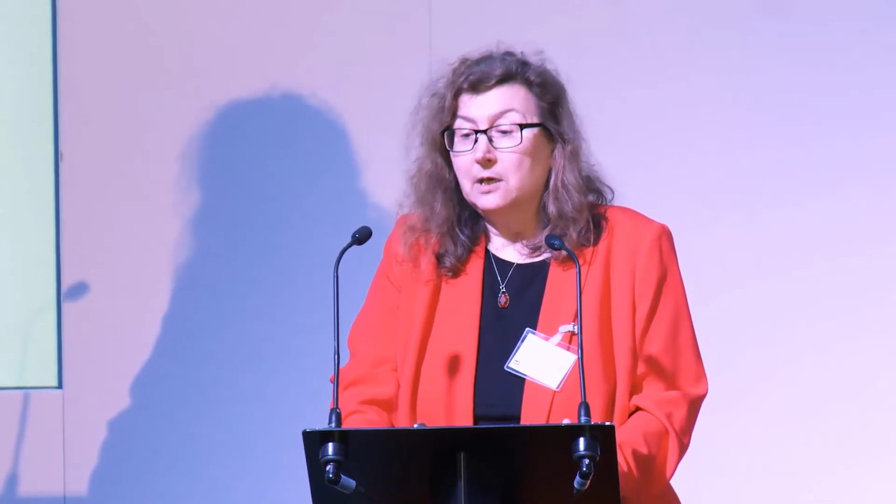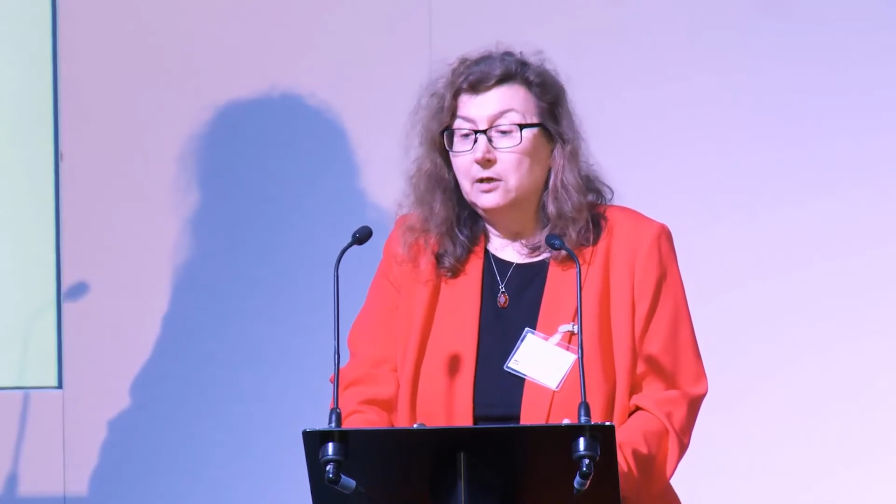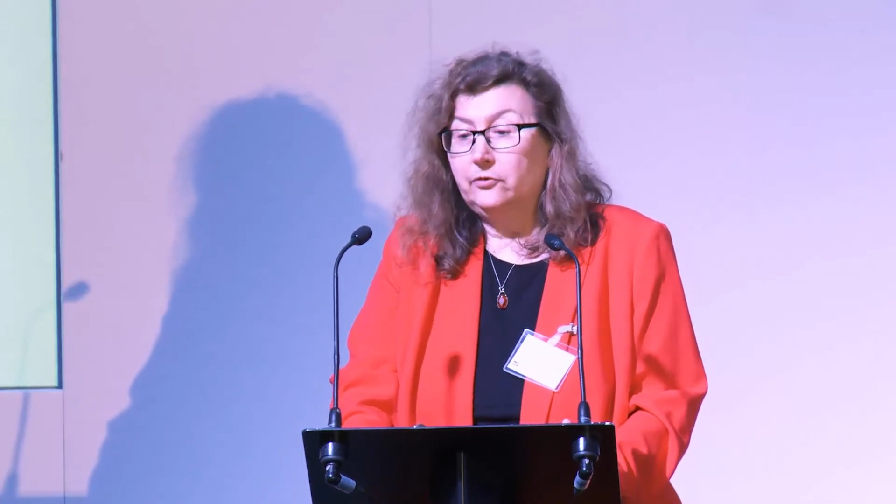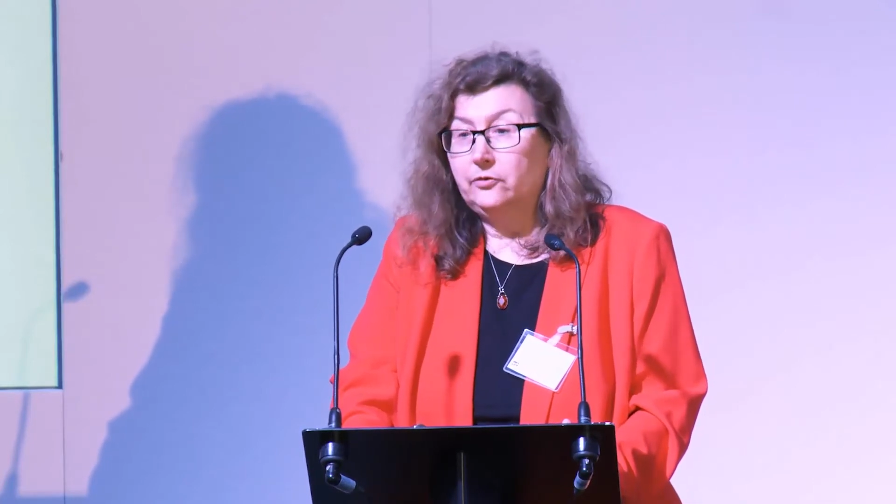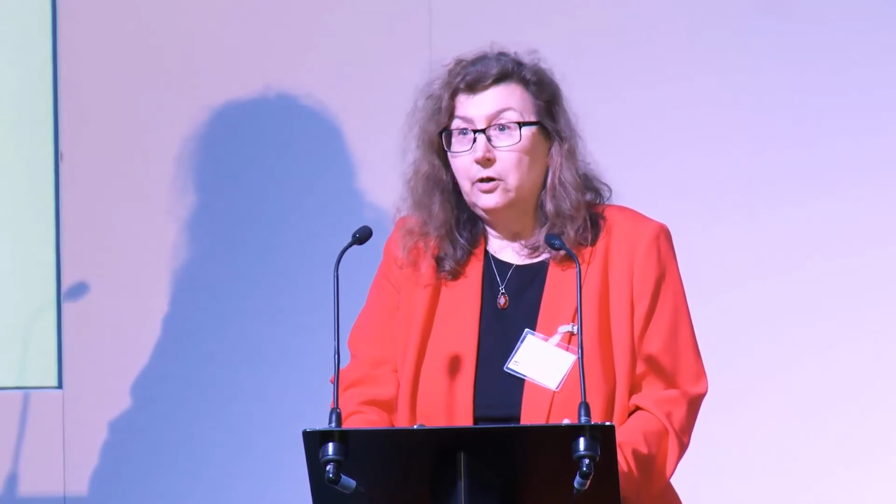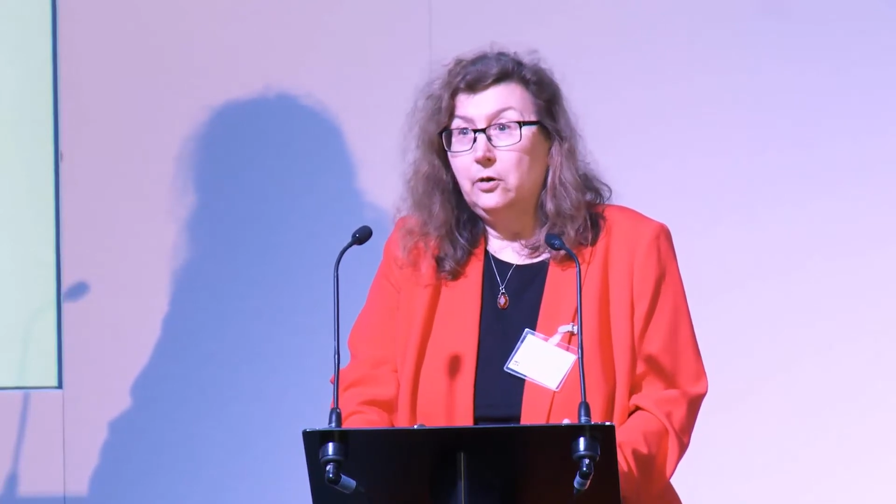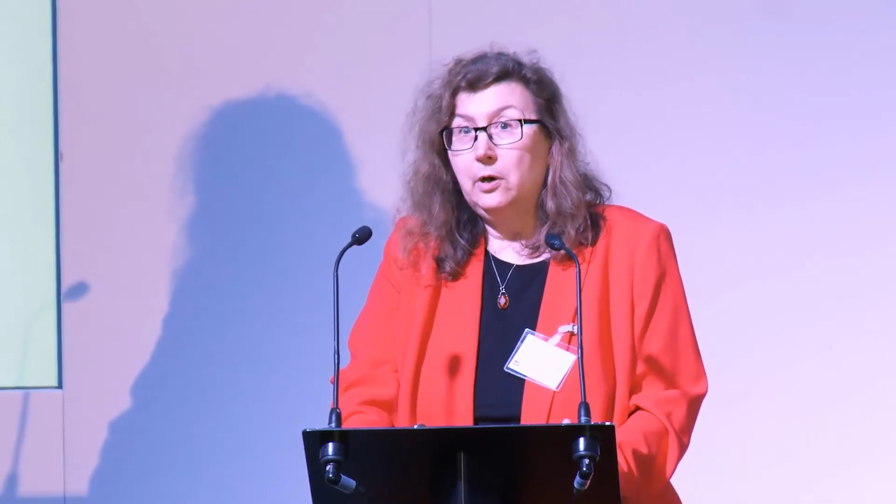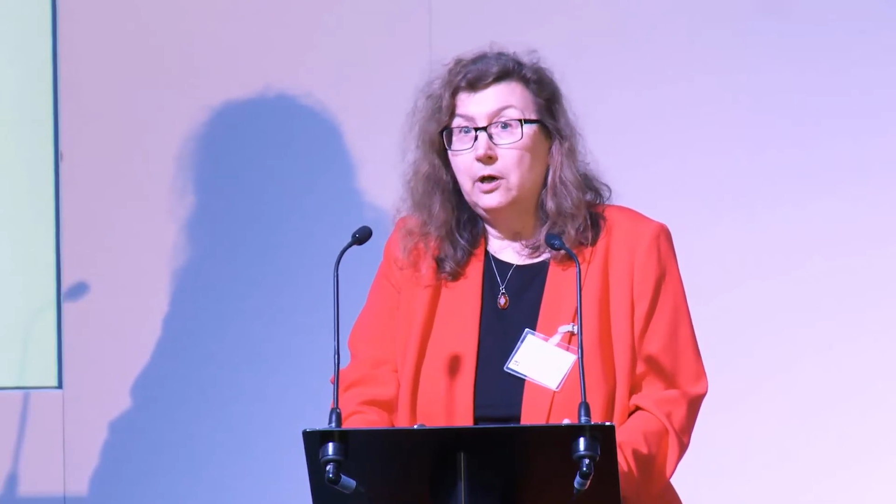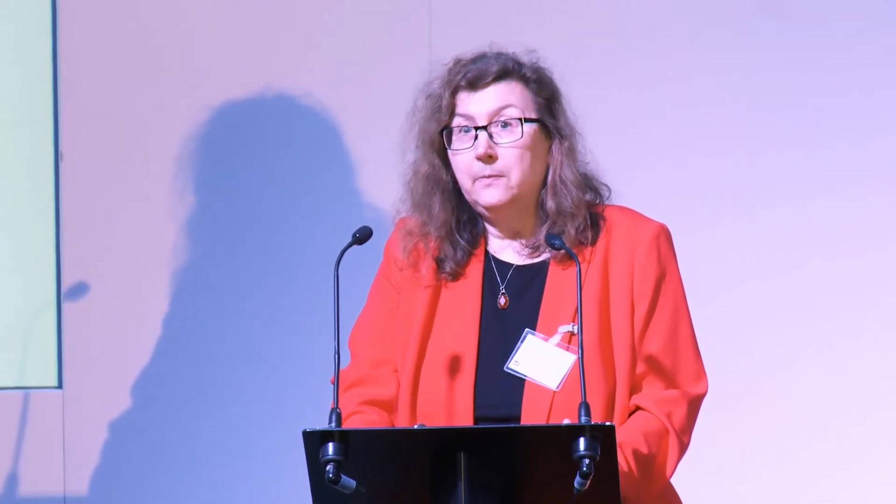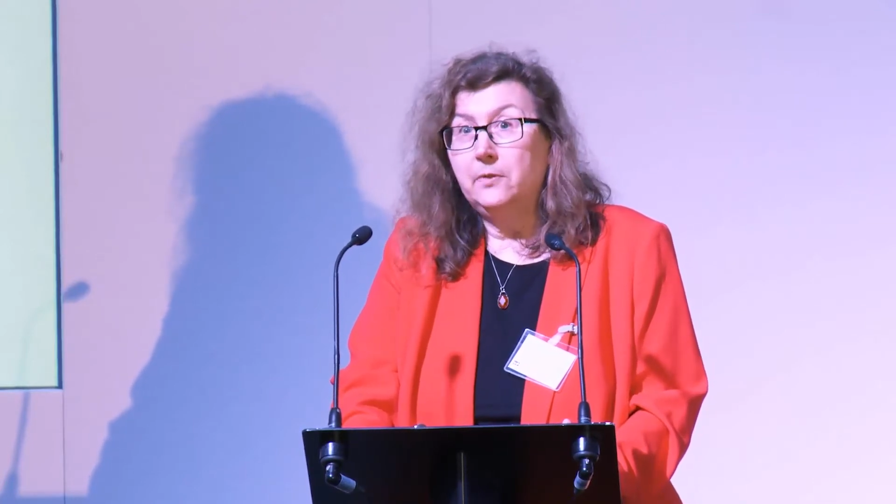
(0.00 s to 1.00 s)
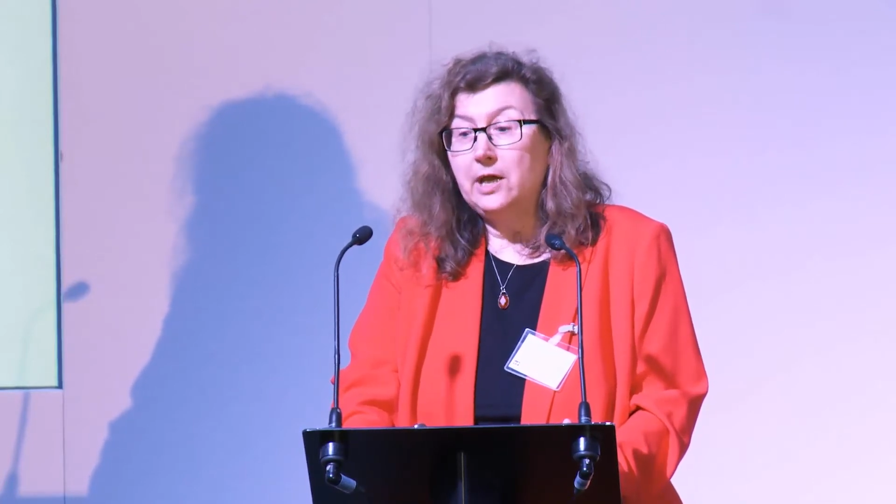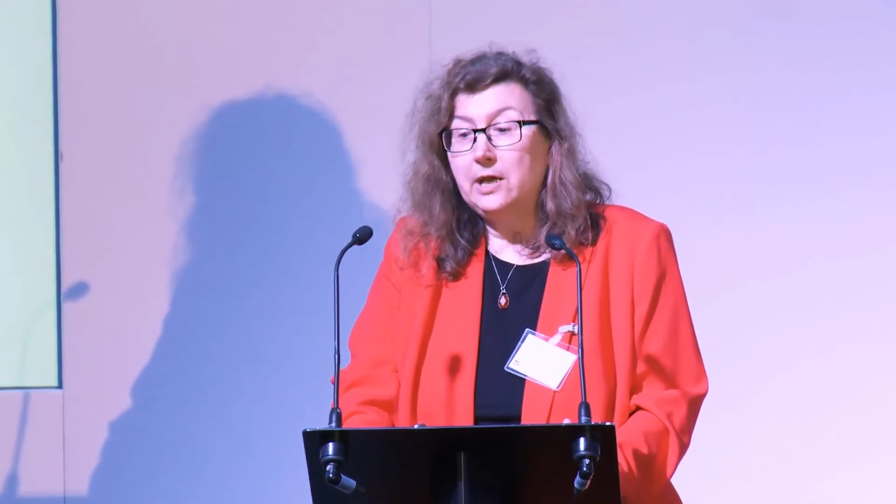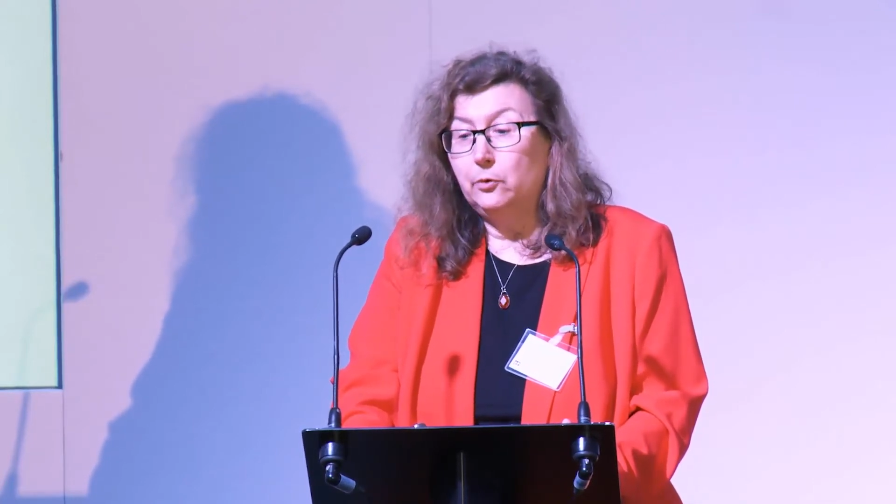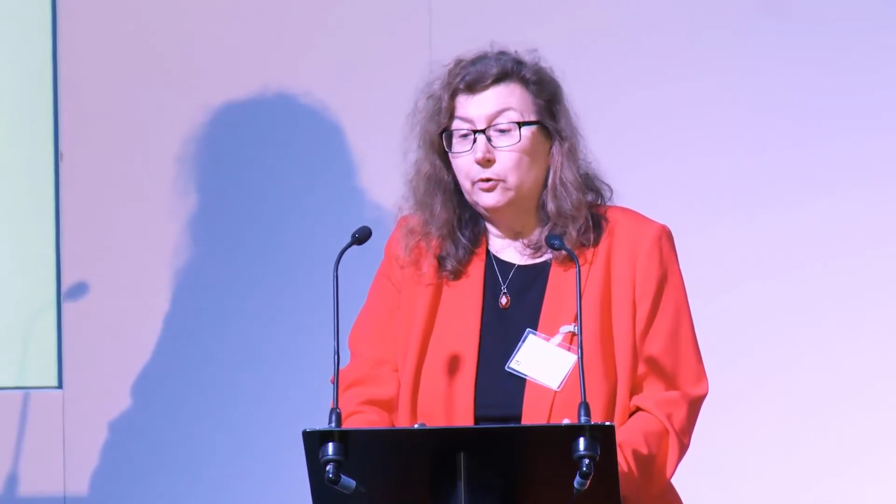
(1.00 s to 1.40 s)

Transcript: So they will